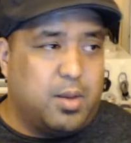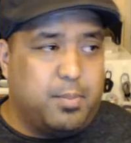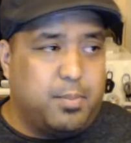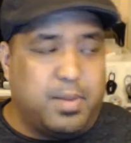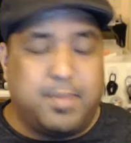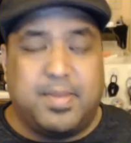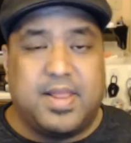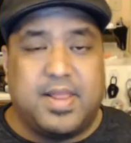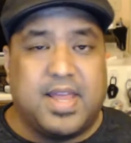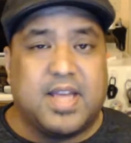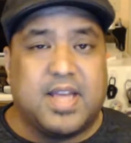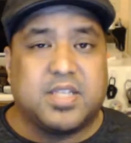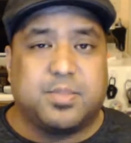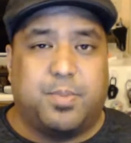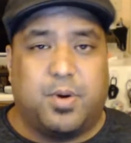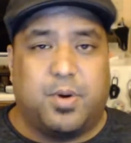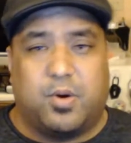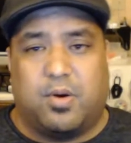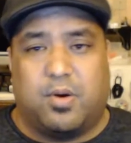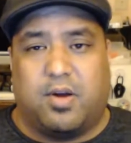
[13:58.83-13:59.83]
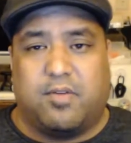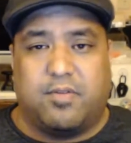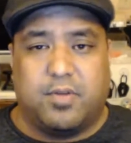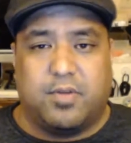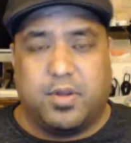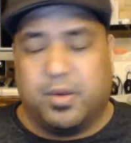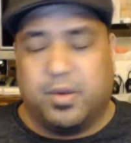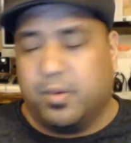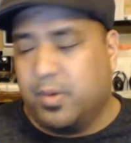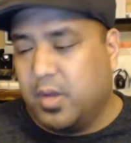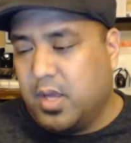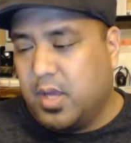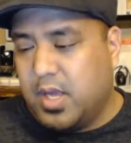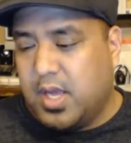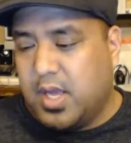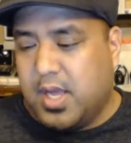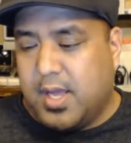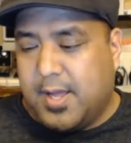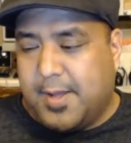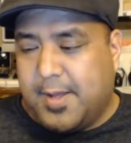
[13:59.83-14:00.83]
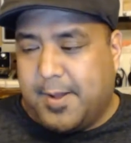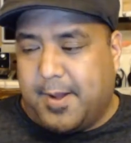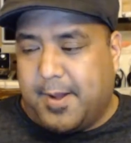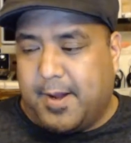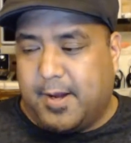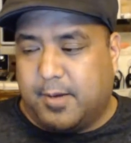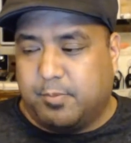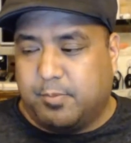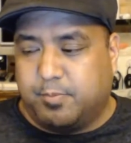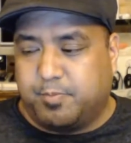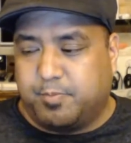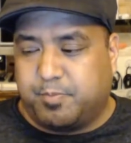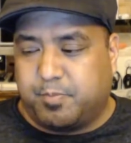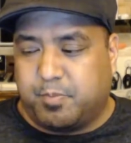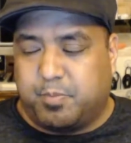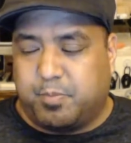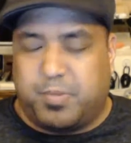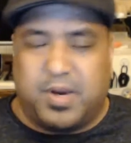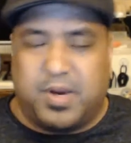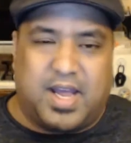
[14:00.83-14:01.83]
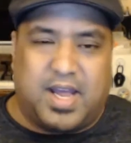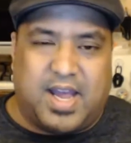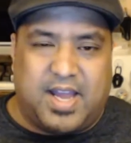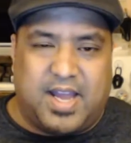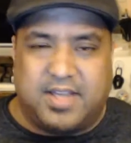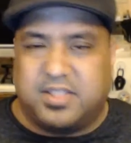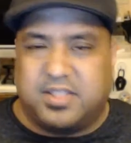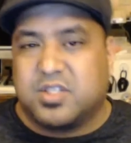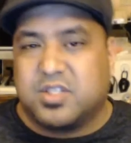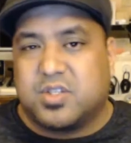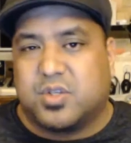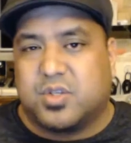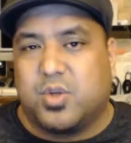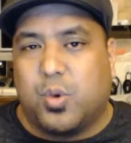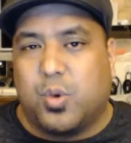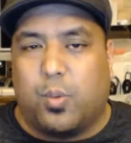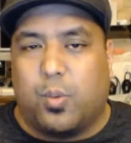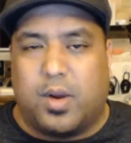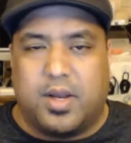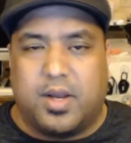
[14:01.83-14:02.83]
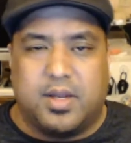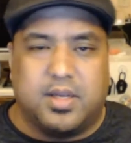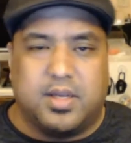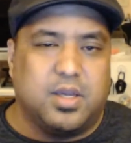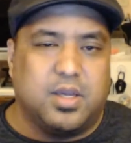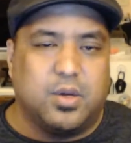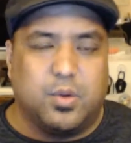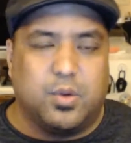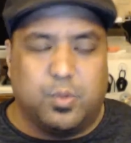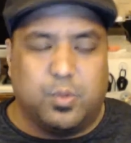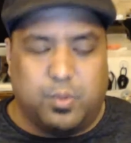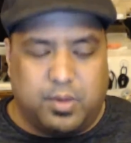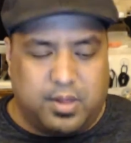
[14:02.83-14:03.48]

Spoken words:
Maybe that's better off for you. But I just don't want to deal